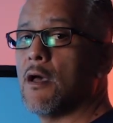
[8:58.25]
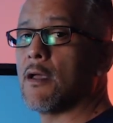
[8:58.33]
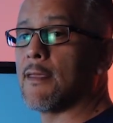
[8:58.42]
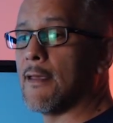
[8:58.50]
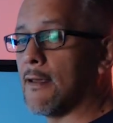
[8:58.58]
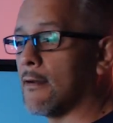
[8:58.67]

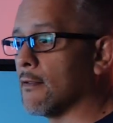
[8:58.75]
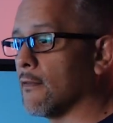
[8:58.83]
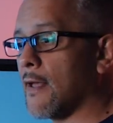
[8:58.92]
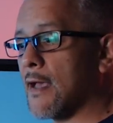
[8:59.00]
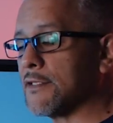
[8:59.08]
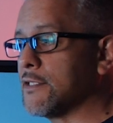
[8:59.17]
again,
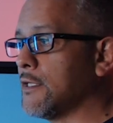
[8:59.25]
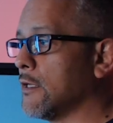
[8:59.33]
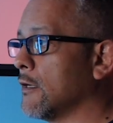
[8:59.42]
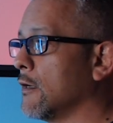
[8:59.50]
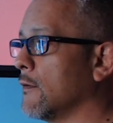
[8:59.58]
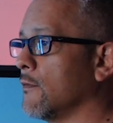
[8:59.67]
last
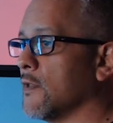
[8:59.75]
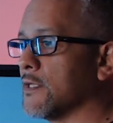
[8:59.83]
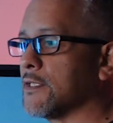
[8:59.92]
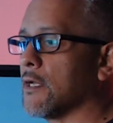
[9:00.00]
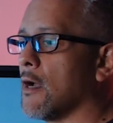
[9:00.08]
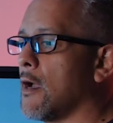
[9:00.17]
year,
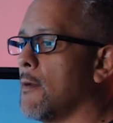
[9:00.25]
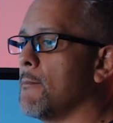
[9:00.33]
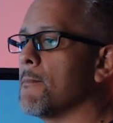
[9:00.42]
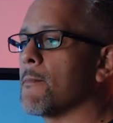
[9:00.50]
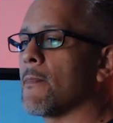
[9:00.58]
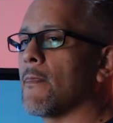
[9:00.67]
this time,